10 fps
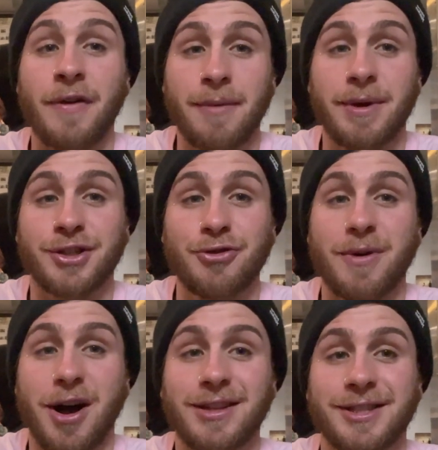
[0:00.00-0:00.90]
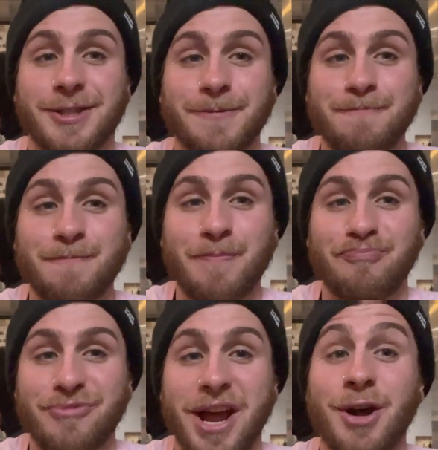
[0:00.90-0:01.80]
had my 2 bites,
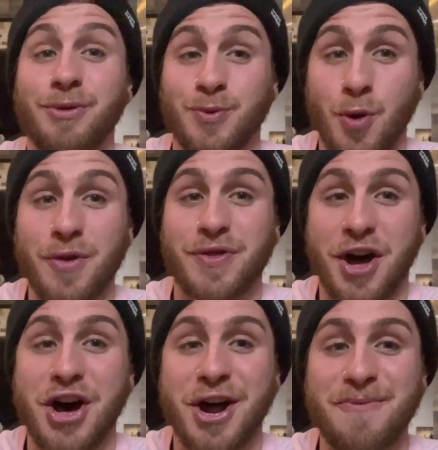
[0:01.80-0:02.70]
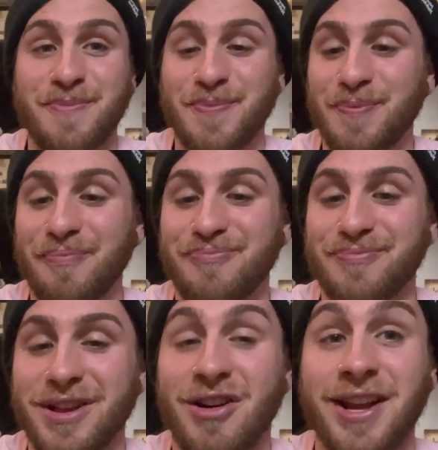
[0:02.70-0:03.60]
and it was worth the hype.
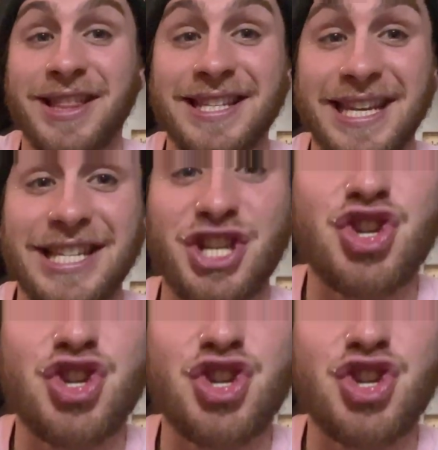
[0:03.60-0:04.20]
Like, this is